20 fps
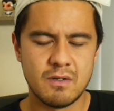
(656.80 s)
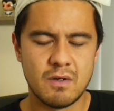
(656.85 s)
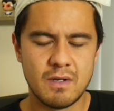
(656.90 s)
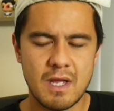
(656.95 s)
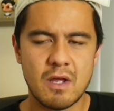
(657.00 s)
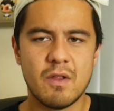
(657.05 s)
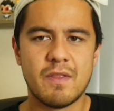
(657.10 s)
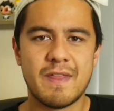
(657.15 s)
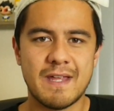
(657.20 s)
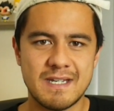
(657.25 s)

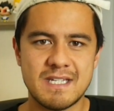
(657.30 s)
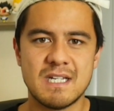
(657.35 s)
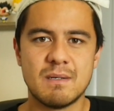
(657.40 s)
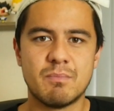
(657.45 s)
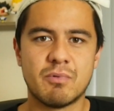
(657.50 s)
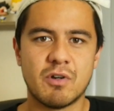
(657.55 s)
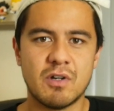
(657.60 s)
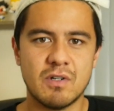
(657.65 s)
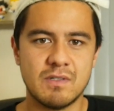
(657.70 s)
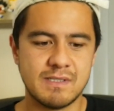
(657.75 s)
Authentic
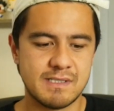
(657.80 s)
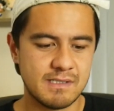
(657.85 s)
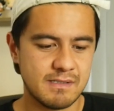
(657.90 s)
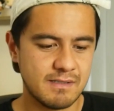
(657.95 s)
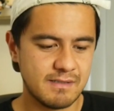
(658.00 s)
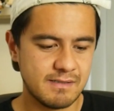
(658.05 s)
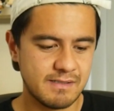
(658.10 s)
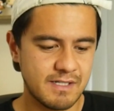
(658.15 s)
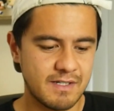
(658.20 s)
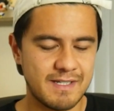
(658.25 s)
Pros.
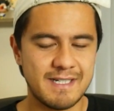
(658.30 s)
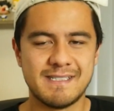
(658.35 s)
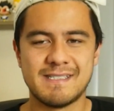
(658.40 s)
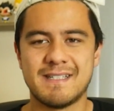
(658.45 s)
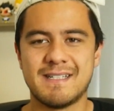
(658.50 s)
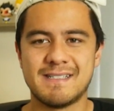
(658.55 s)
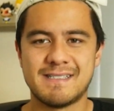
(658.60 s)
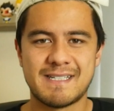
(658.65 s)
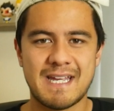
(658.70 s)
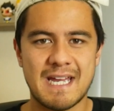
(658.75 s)
So these are
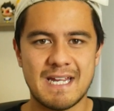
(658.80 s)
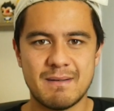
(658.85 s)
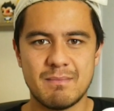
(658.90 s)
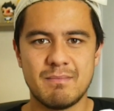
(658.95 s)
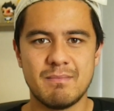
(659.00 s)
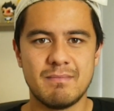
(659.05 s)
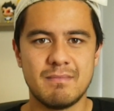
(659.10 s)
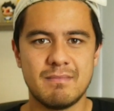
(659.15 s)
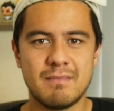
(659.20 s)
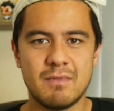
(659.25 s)
the skate
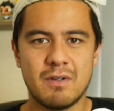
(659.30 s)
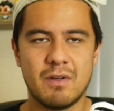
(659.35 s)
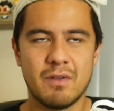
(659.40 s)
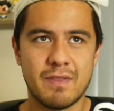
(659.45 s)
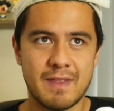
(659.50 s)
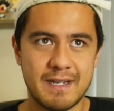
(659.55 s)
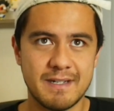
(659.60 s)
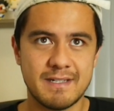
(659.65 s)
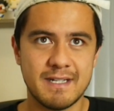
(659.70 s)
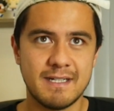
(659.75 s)

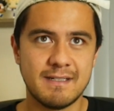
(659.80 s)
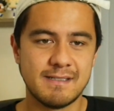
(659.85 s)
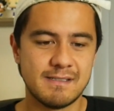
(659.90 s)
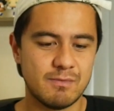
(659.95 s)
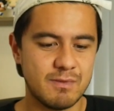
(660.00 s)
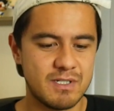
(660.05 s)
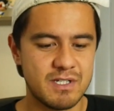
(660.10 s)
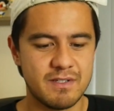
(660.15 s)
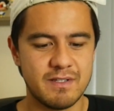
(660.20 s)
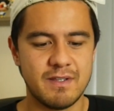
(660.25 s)
Authentics,
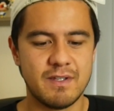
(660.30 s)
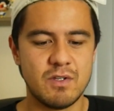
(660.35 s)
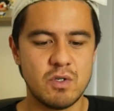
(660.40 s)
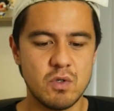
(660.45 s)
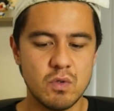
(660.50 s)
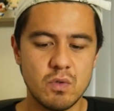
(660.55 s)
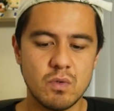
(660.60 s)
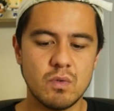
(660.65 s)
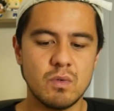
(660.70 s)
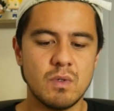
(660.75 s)
which are the
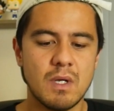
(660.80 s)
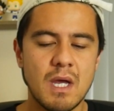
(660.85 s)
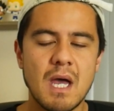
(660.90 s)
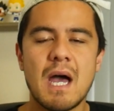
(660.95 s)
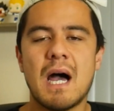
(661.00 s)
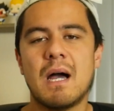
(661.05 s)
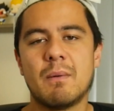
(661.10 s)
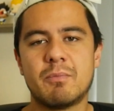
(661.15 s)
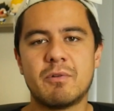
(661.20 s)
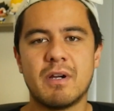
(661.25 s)
new
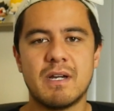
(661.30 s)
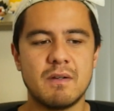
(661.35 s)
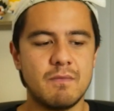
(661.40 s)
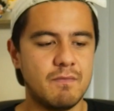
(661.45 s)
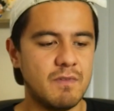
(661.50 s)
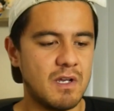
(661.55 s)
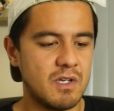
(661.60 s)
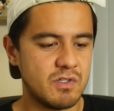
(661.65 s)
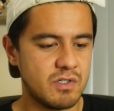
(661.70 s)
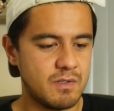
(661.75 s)
upgraded
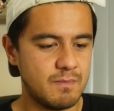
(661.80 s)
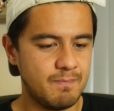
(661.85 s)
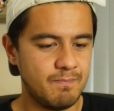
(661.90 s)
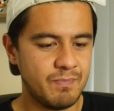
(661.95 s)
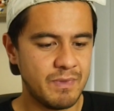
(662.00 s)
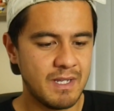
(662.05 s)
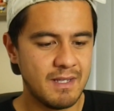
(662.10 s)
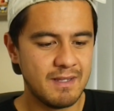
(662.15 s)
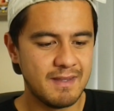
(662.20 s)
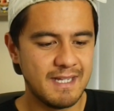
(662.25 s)
version.
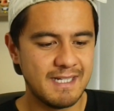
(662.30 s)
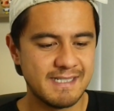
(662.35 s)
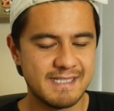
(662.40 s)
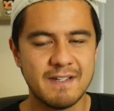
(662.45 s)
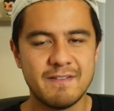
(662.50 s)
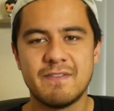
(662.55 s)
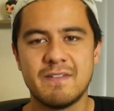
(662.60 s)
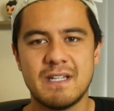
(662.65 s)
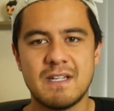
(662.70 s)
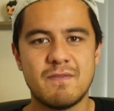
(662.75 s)
These
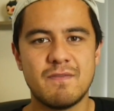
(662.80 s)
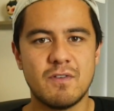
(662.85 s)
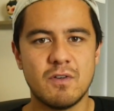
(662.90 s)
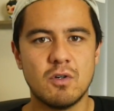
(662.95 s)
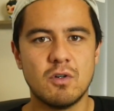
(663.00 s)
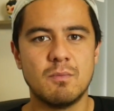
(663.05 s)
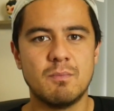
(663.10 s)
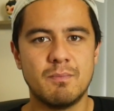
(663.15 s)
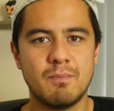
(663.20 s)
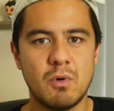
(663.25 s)
definitely
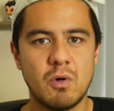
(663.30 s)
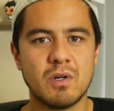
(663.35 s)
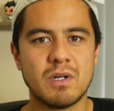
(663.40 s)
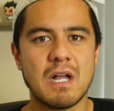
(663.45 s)
feel more